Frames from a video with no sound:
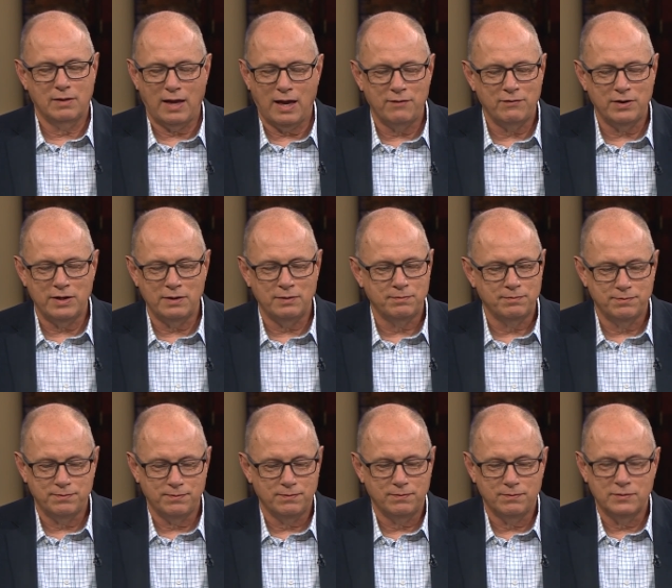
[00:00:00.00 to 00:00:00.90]
have any
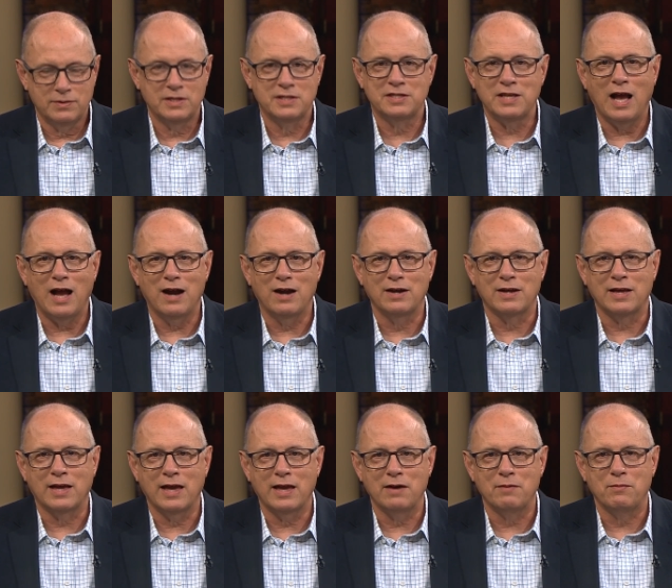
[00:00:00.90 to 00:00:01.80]
desire to
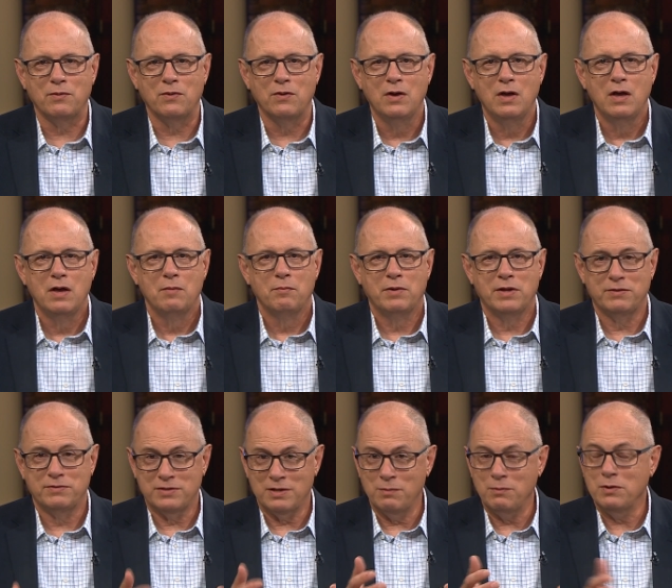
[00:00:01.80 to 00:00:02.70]
gamble, but
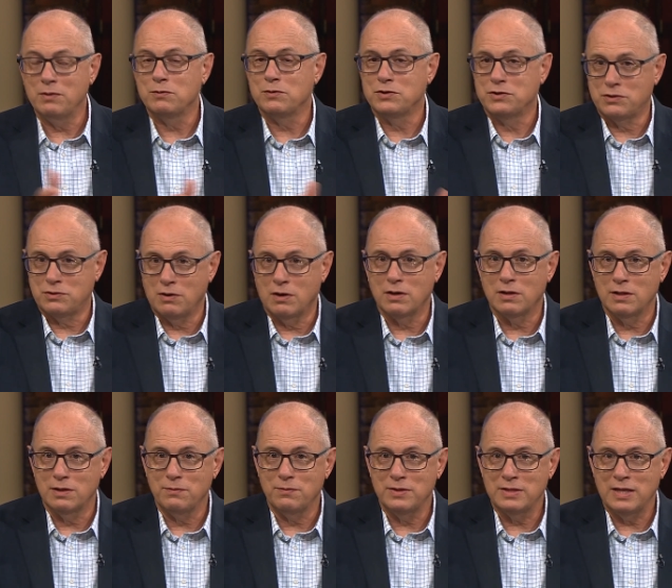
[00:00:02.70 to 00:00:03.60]
if someone was
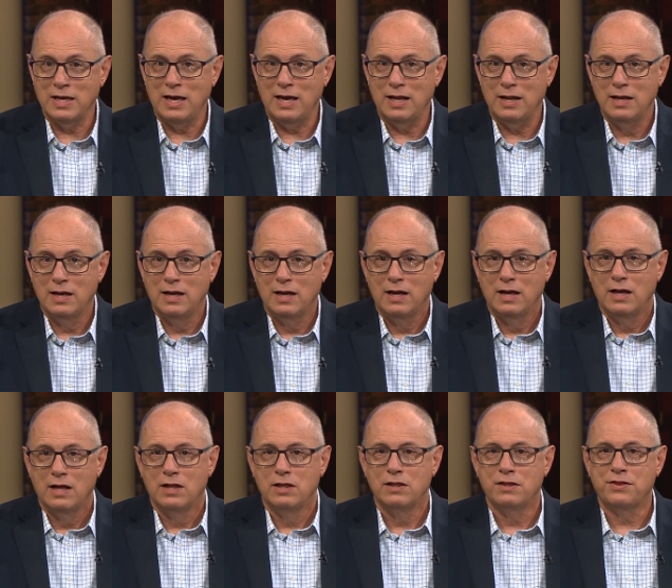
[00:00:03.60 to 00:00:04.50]
struggling with that, yeah,
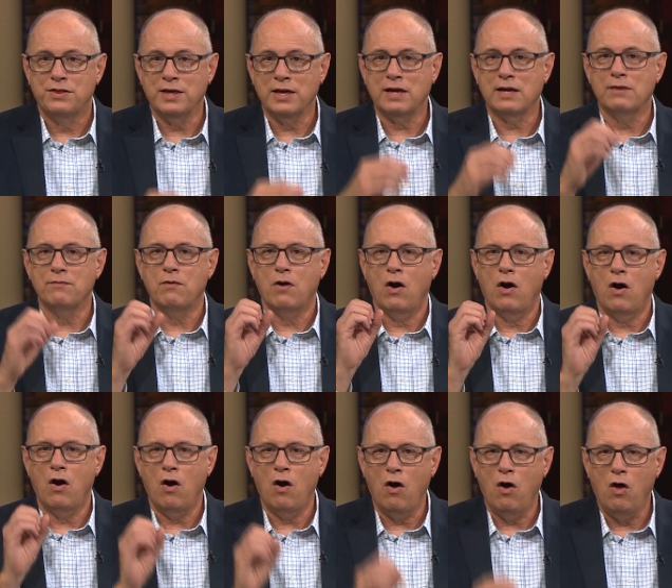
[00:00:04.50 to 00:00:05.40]
yeah. think of
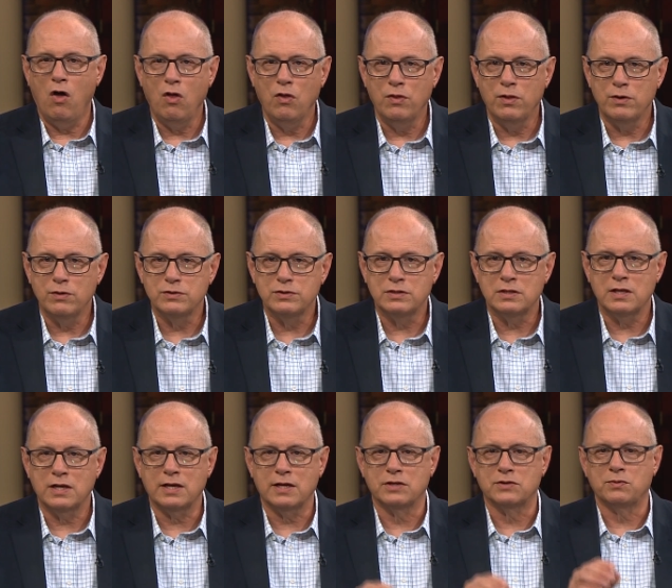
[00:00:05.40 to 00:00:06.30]
all those
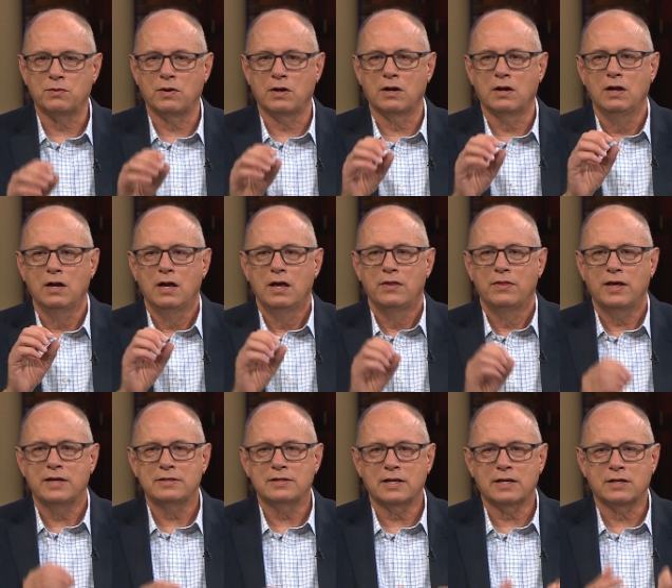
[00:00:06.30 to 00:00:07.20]
things where
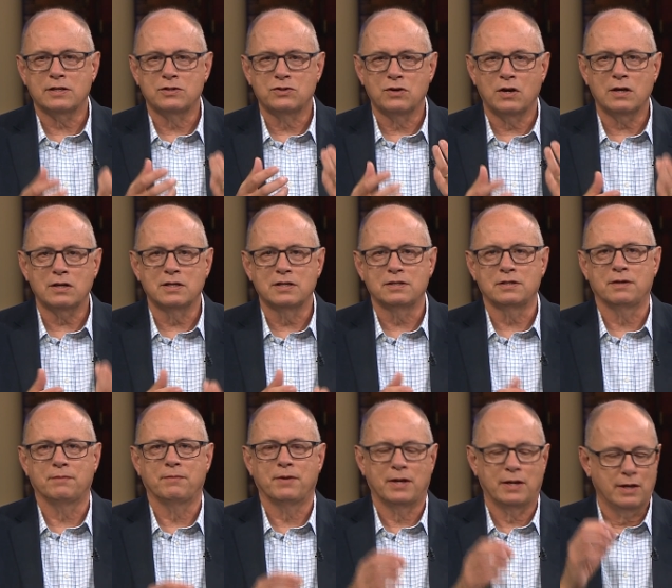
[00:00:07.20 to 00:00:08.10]
that's like a drug to
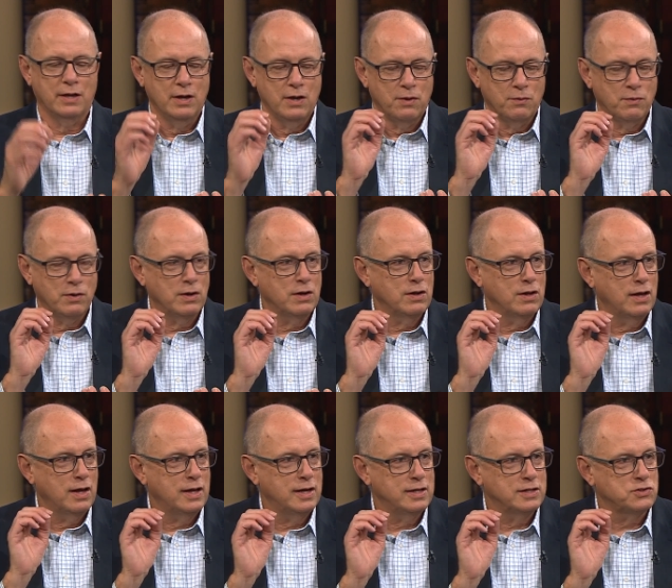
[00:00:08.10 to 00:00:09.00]
somebody where
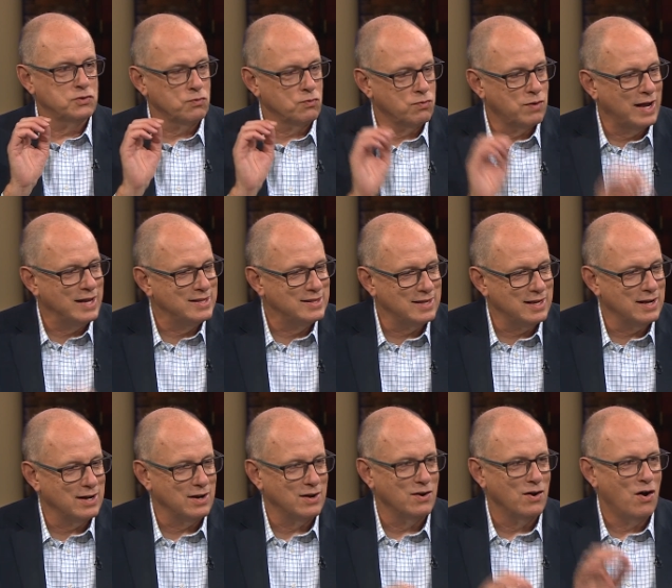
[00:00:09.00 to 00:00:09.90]
and it's right
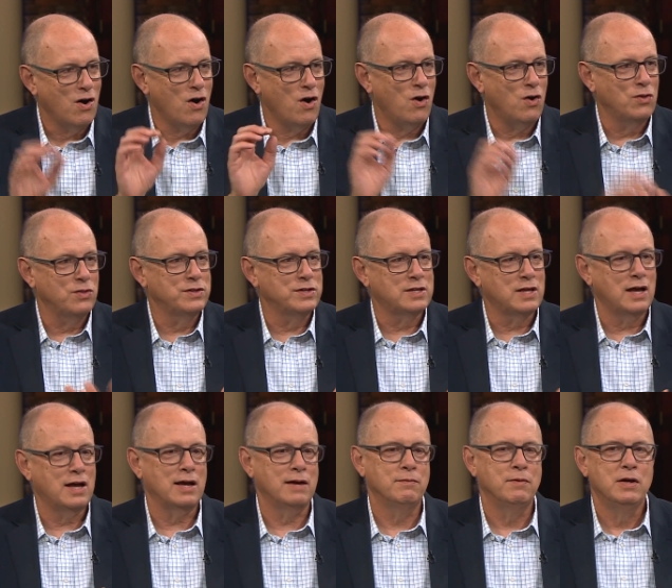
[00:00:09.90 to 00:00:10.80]
there all the
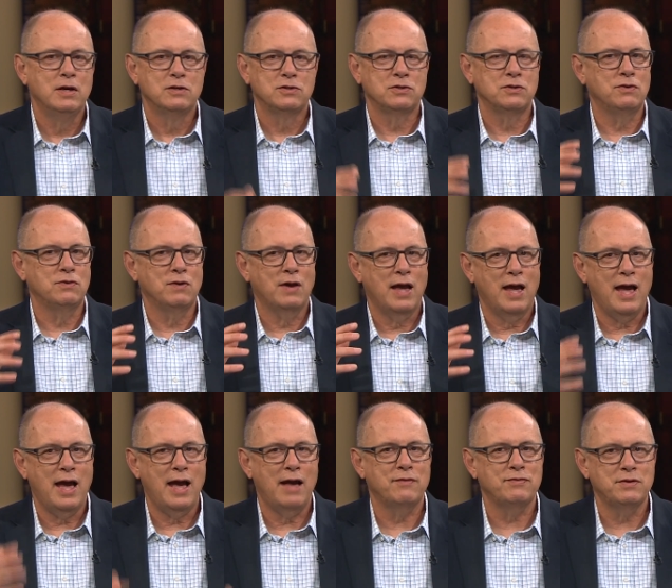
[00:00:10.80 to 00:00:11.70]
time. So you
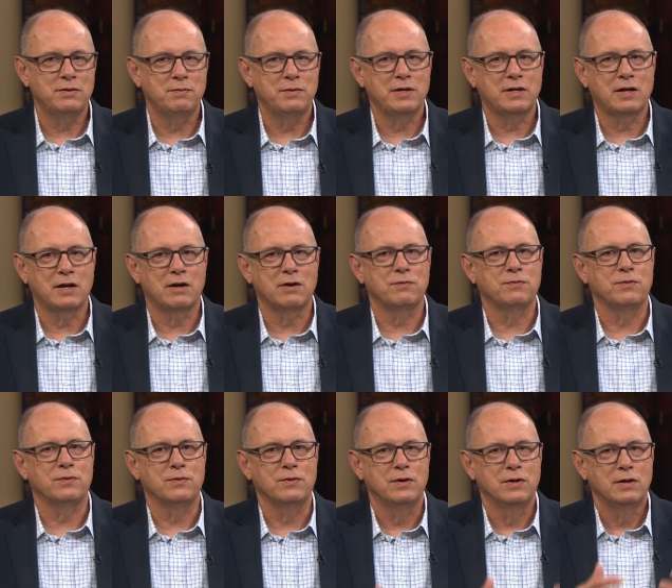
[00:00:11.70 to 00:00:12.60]
have to be
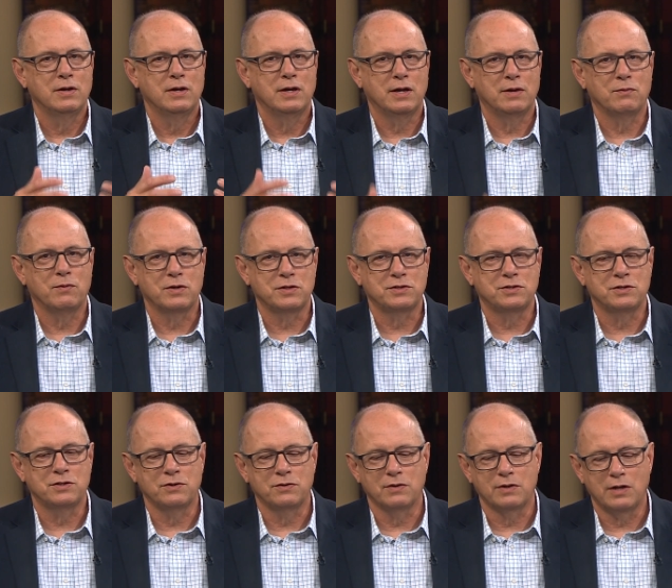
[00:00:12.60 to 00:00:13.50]
careful in what
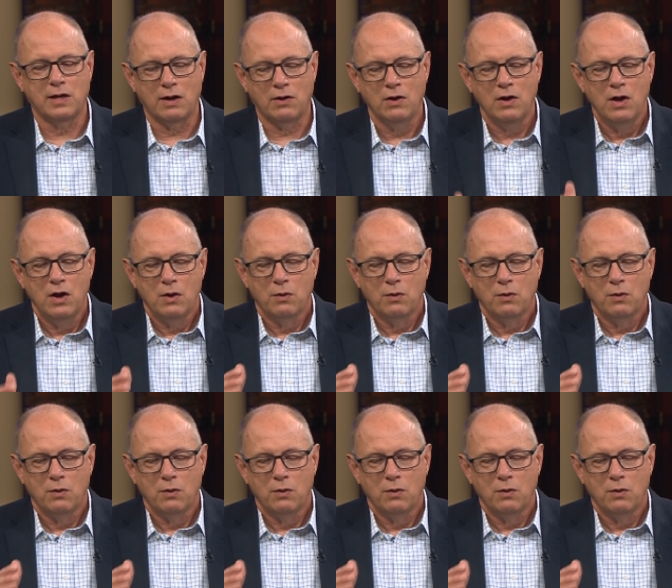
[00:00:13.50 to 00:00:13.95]
you're doing. Now,